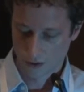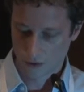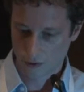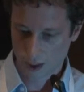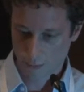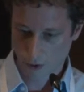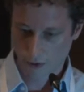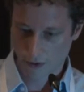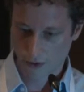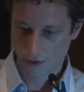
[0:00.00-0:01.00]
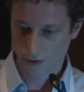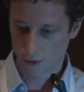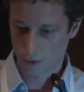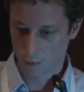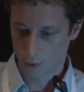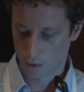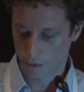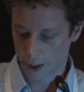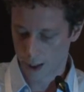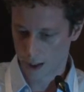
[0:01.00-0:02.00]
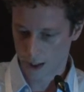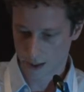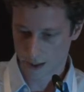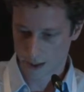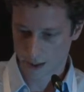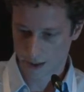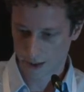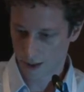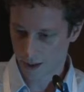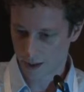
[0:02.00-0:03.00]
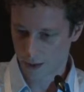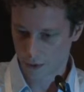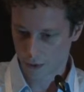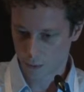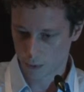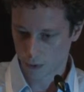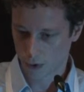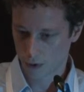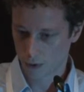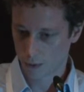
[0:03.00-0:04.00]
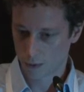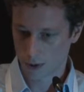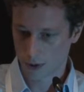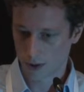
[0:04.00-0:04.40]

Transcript: So that was just a short movie, and I also will show